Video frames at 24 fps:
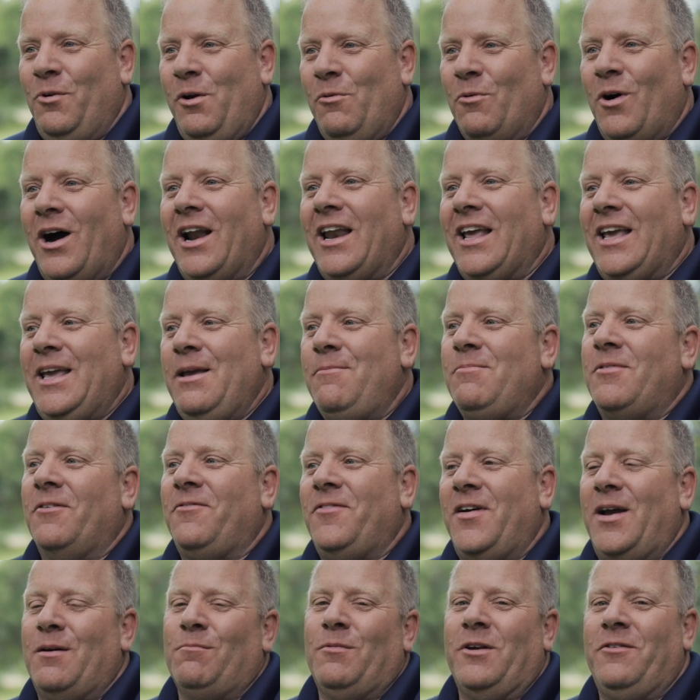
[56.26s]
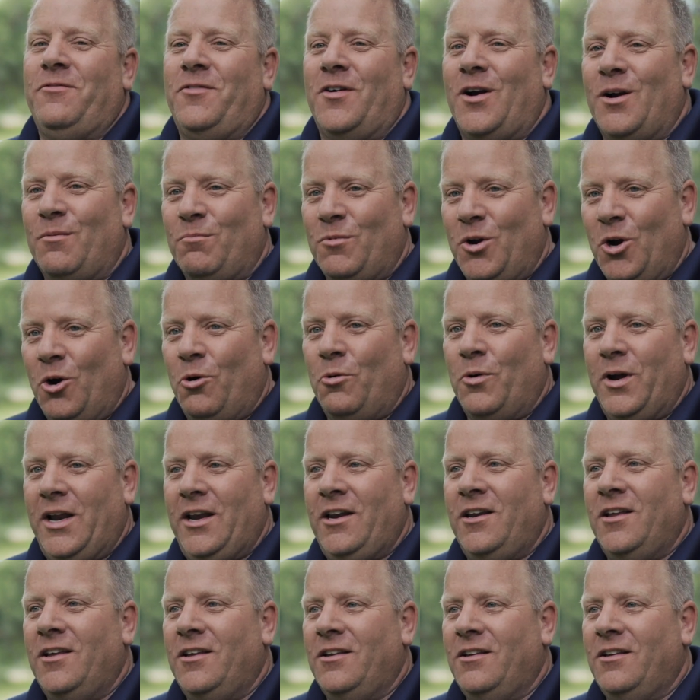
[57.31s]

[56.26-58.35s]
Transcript: We want to keep the family farm going